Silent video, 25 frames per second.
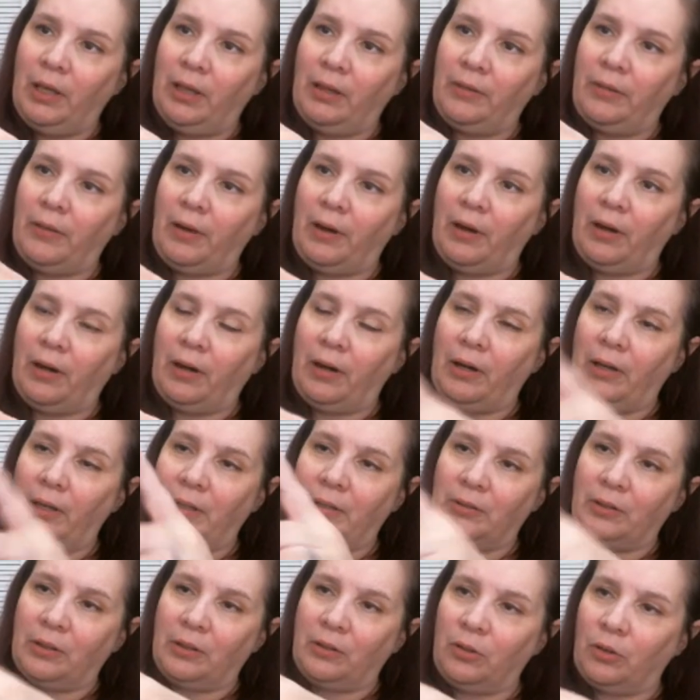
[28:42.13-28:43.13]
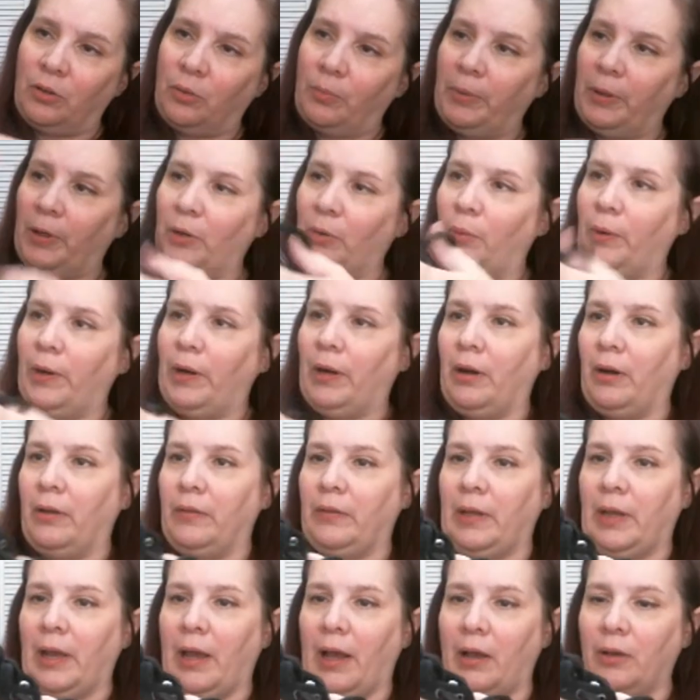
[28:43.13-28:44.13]
There is a little bit of wear on
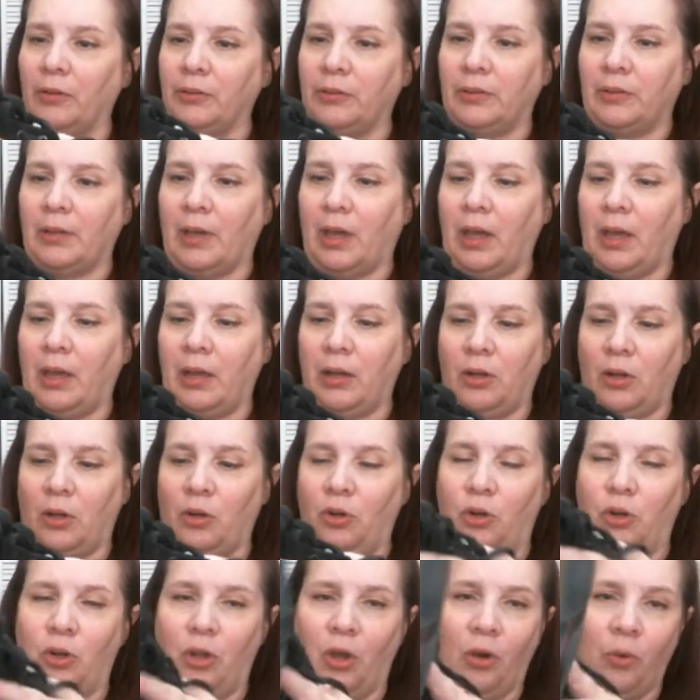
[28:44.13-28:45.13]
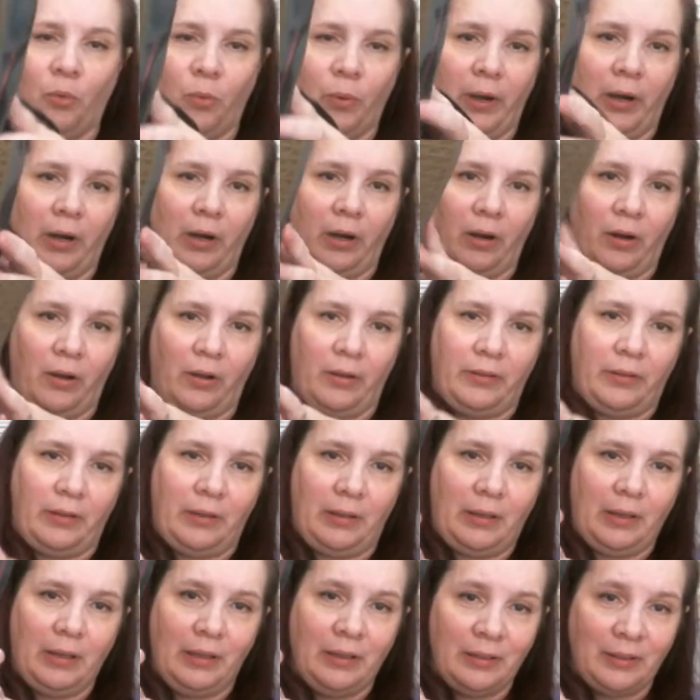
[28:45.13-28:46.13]
the outside, nowhere on the
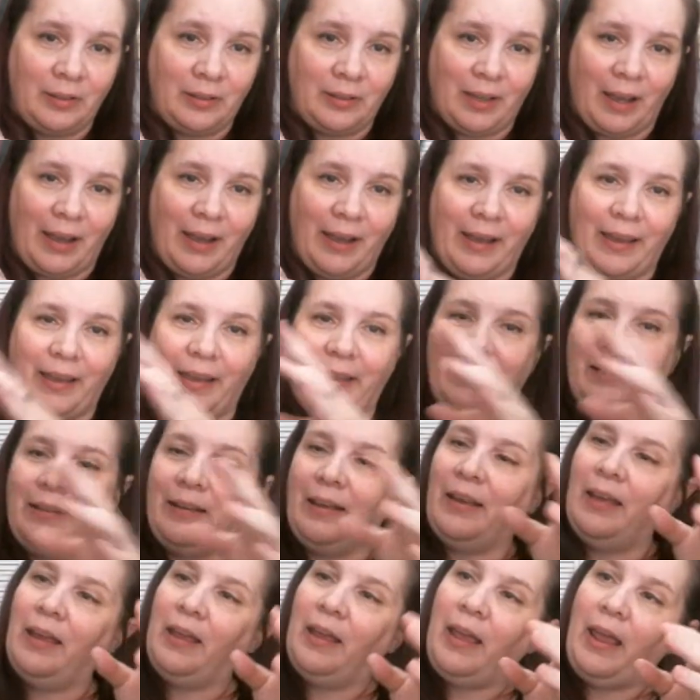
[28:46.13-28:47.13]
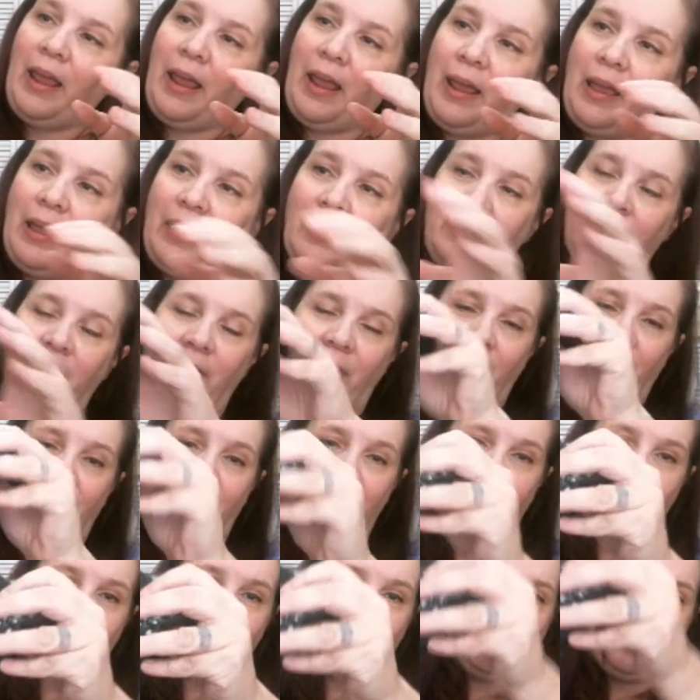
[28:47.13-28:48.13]
inside, and there
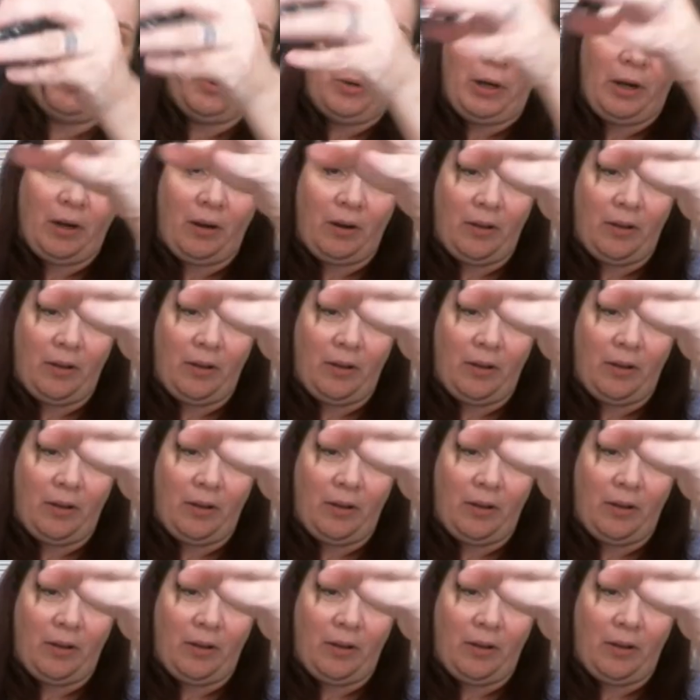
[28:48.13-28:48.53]
is somewhere